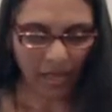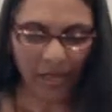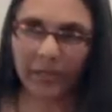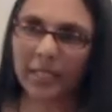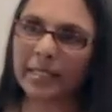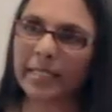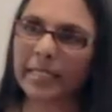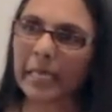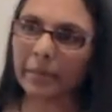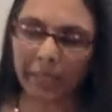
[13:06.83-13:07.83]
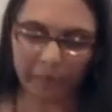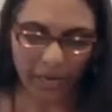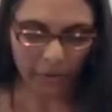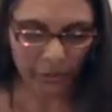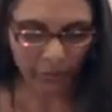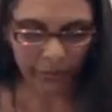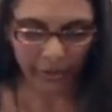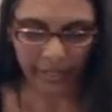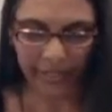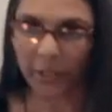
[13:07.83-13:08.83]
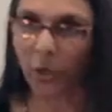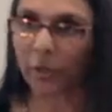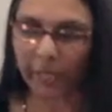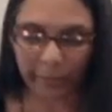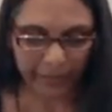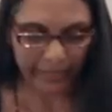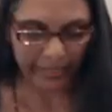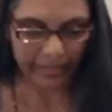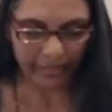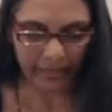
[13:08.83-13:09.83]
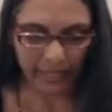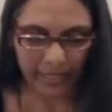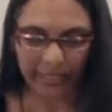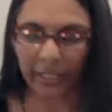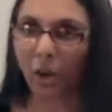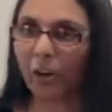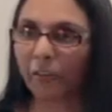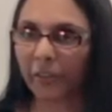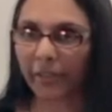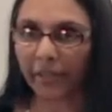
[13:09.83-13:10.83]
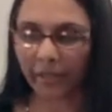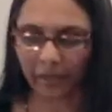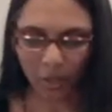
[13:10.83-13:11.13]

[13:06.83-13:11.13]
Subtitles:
This steaming mound of rice on my plate is the offering